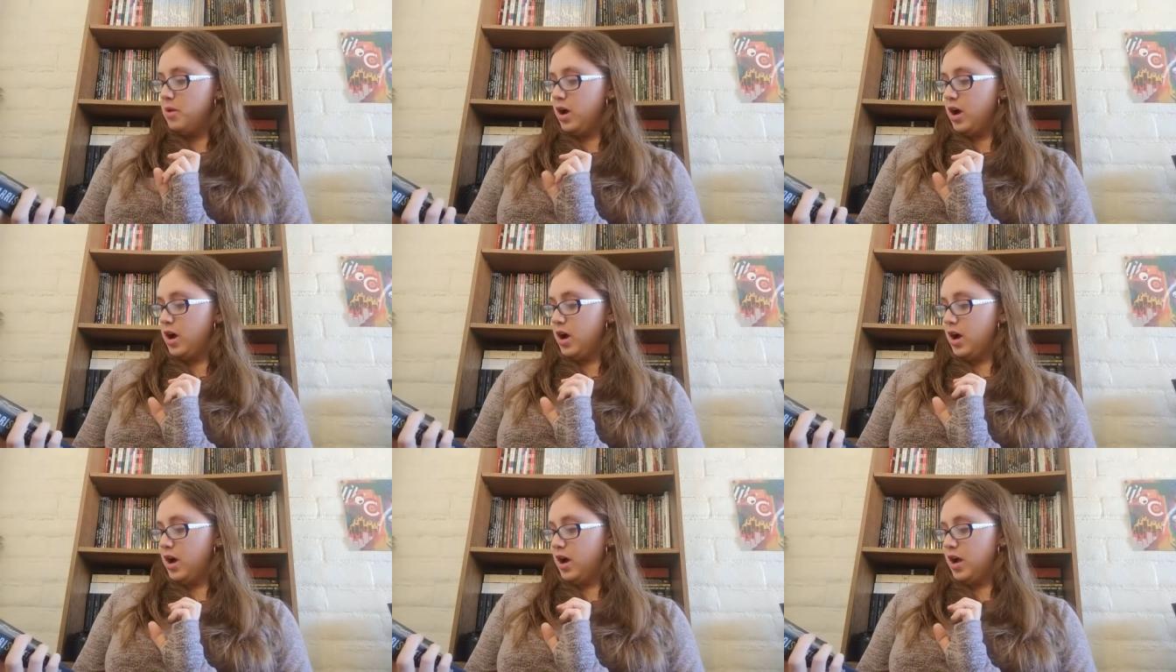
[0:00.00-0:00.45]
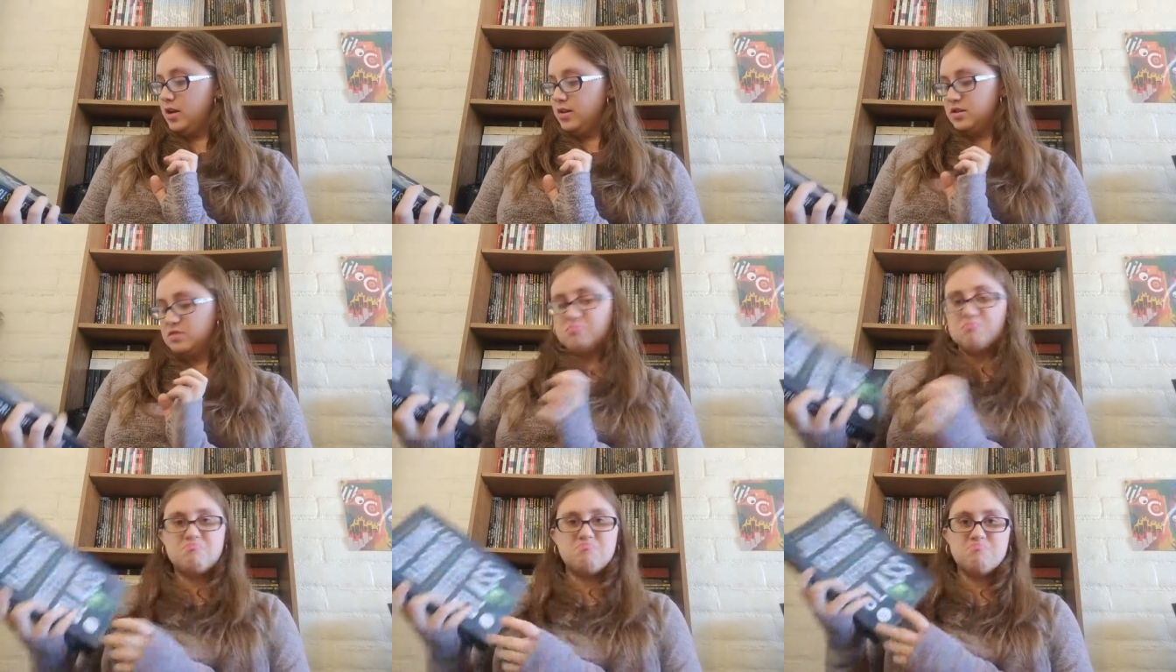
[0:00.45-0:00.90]

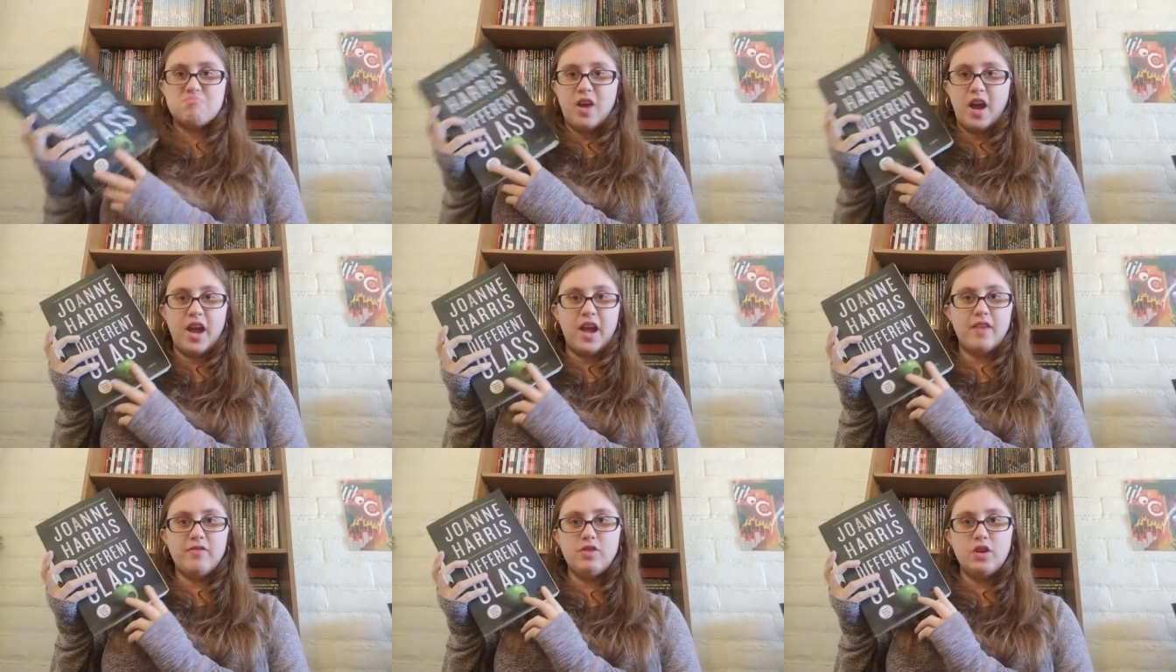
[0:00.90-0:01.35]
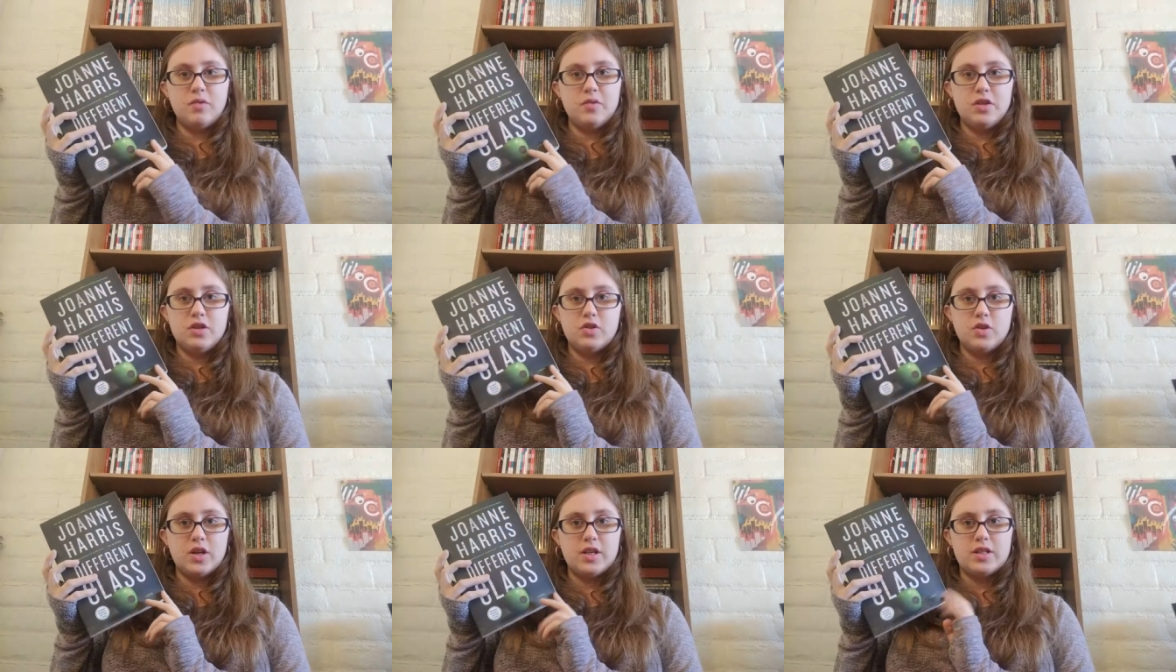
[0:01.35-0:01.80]
but I have
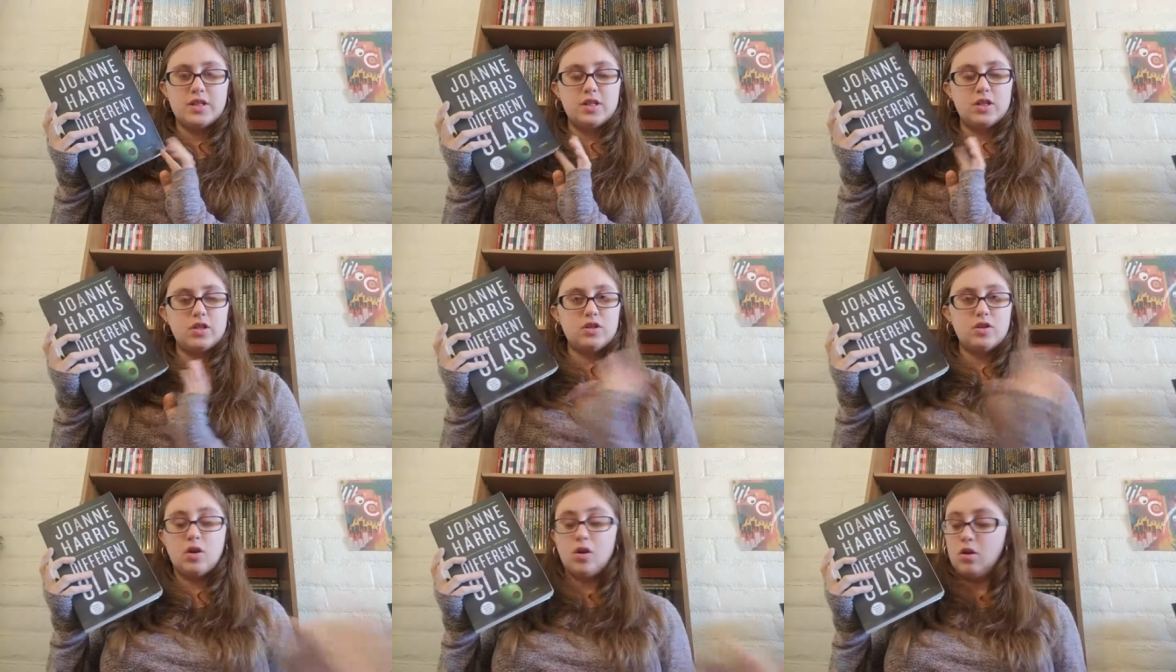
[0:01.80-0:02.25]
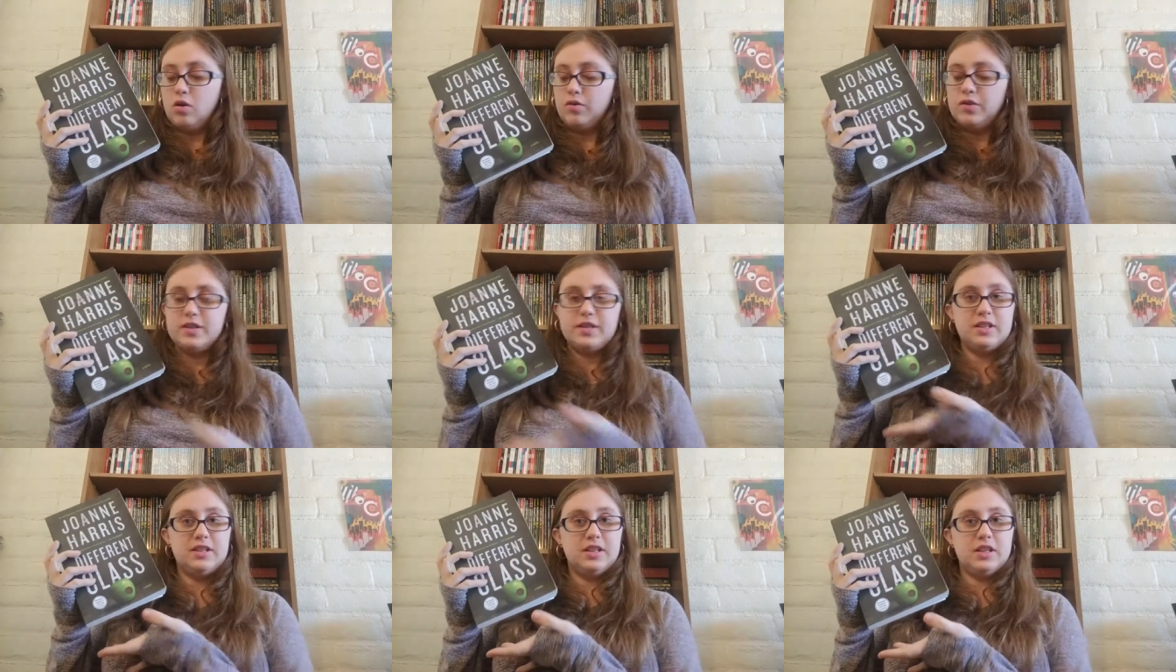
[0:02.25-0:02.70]
no interest,
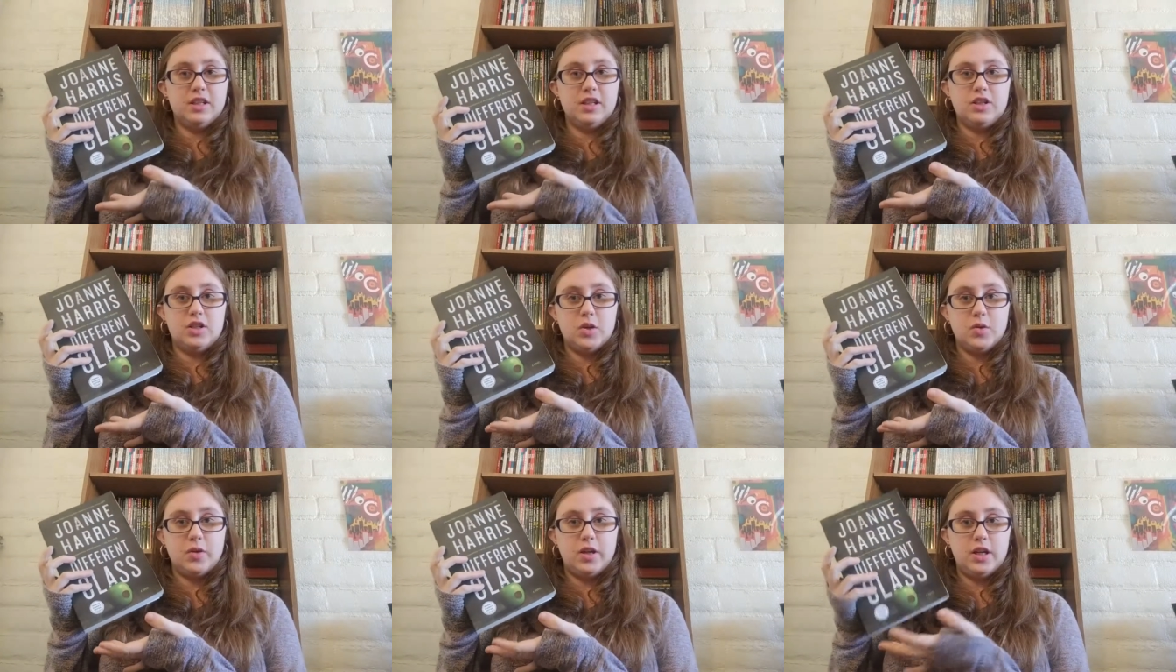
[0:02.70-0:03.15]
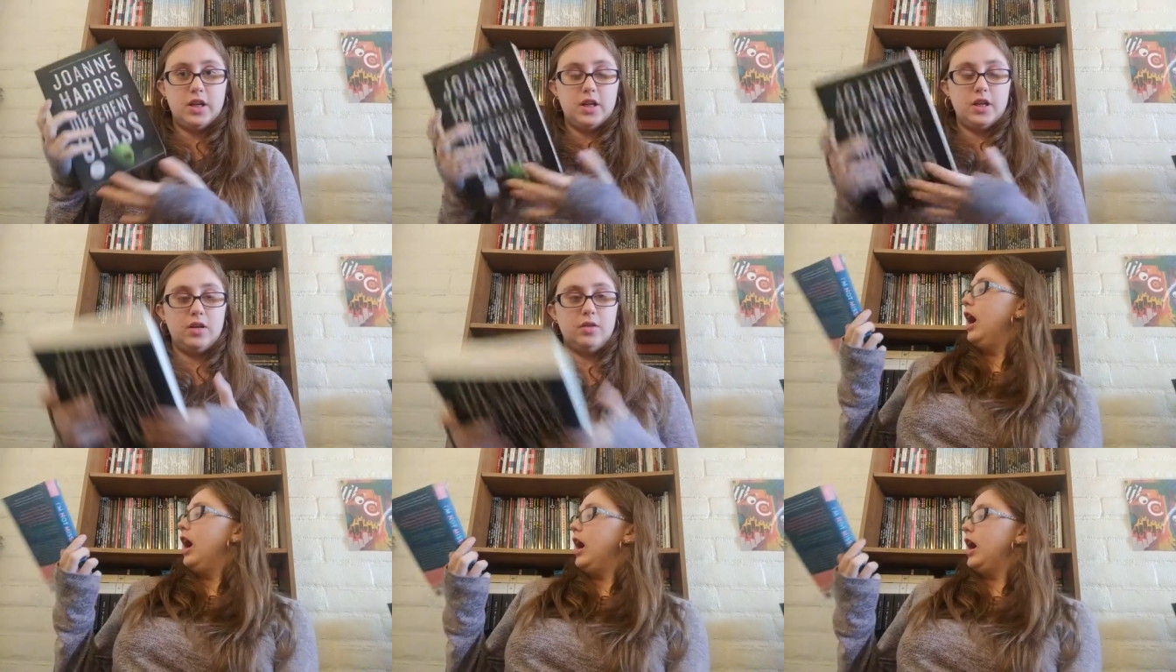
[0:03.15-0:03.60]
so this is getting donated.